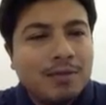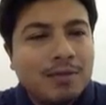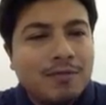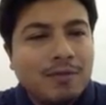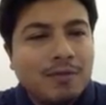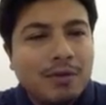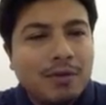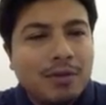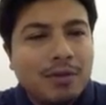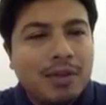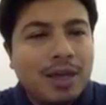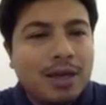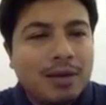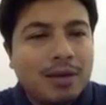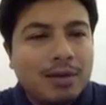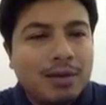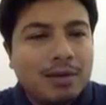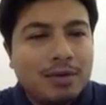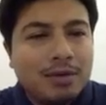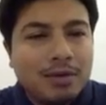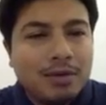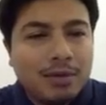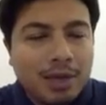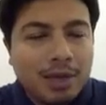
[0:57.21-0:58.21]
For that
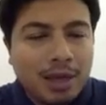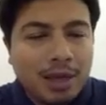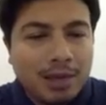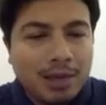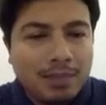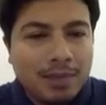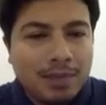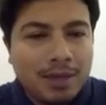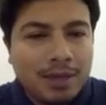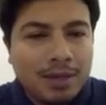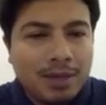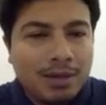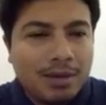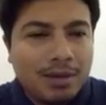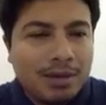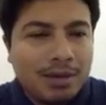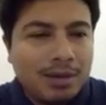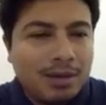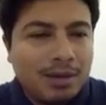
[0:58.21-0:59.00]
to happen,